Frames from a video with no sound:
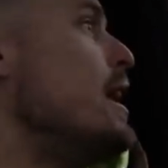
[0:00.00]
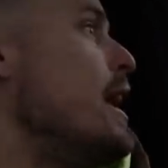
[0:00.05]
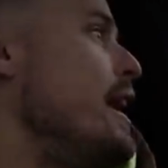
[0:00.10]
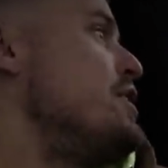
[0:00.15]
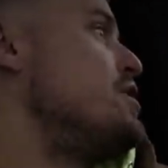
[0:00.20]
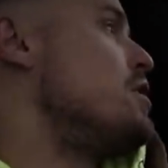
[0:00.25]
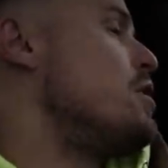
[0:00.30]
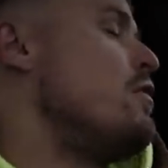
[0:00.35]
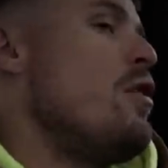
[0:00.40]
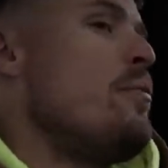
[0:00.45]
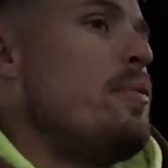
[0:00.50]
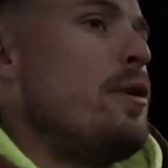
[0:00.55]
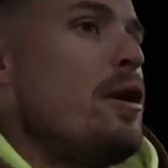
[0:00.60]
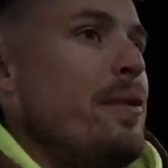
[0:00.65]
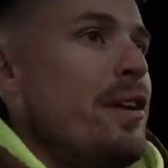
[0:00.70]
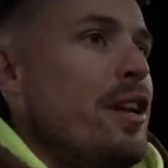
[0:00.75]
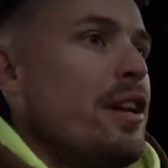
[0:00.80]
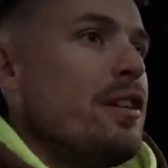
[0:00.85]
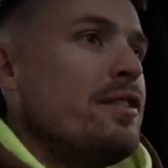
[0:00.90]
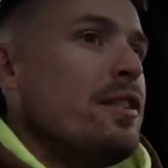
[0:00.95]
I drove up here
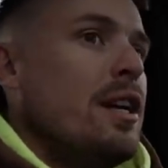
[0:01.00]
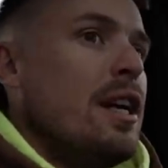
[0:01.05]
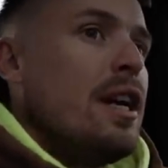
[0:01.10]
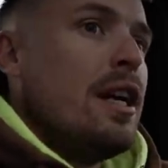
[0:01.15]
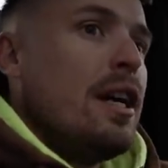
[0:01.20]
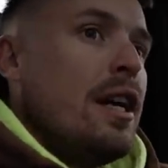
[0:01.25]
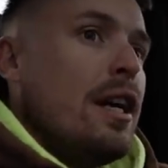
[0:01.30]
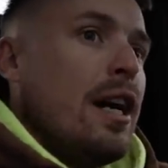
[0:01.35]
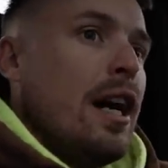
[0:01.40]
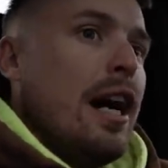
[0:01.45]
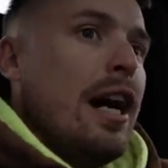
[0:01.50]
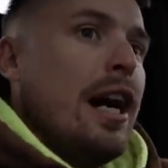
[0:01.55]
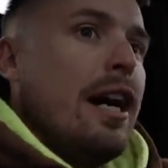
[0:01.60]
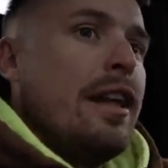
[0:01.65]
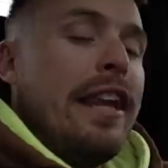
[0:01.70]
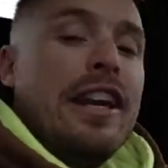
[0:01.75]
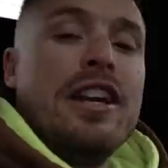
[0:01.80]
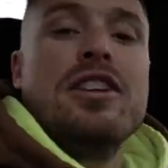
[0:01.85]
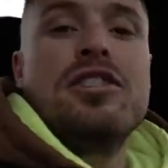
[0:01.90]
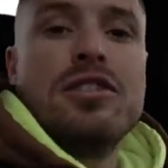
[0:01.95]
because
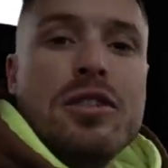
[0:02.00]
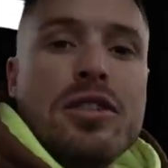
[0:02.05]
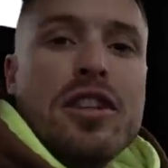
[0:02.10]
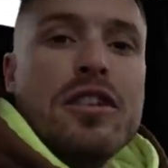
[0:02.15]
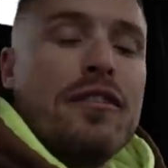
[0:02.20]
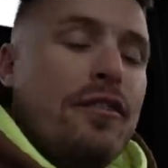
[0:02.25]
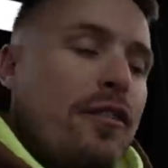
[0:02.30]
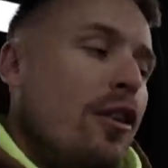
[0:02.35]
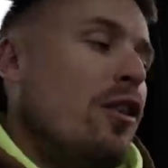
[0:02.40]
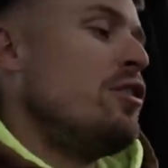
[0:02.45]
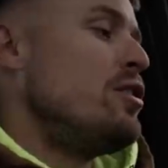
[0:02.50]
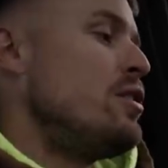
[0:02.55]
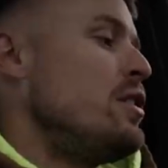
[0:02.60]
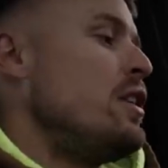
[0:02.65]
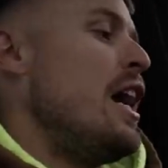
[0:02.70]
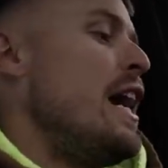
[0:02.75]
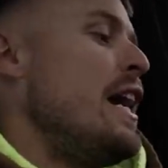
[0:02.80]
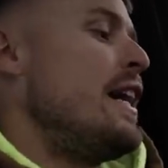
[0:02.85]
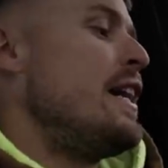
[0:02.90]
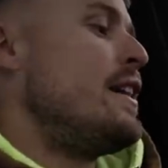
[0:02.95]
they just did the first,
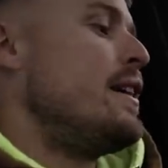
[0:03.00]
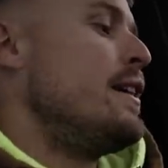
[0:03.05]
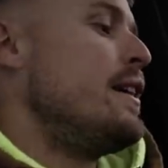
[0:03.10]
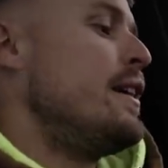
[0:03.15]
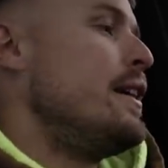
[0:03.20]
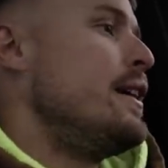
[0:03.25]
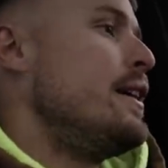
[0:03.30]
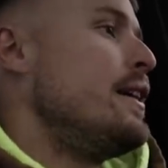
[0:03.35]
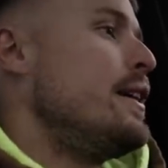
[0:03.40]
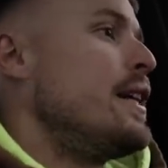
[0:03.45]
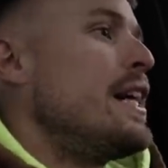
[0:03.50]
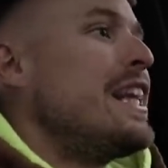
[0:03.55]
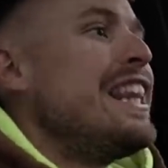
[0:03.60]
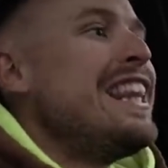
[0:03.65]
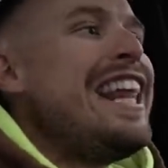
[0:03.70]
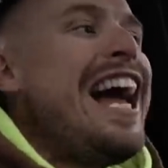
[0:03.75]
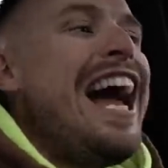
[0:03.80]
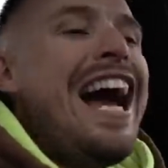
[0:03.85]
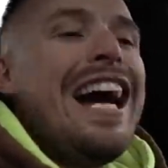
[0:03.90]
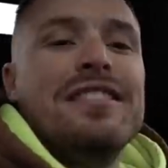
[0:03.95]
like,
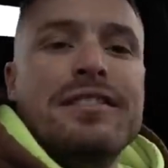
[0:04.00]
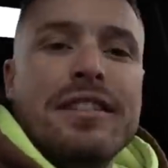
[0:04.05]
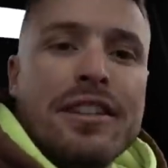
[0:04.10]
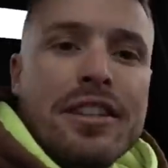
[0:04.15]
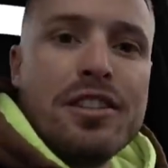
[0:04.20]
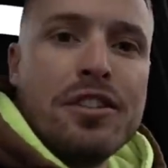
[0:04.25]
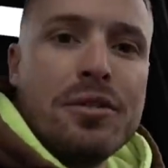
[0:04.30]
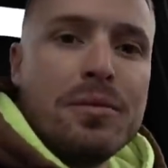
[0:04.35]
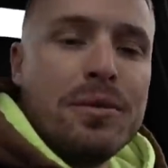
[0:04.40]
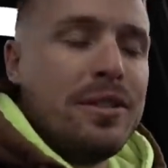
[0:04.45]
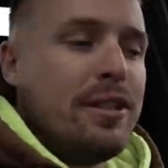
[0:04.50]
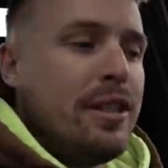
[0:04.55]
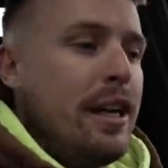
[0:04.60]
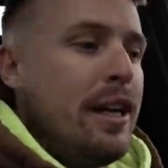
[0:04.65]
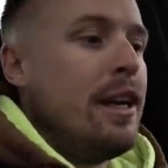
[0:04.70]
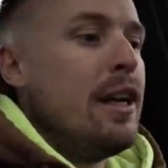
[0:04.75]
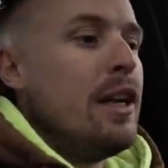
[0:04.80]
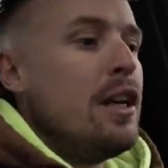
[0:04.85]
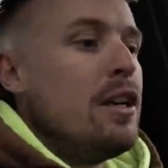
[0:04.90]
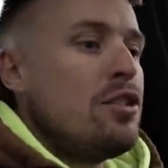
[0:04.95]
class, I guess you would say.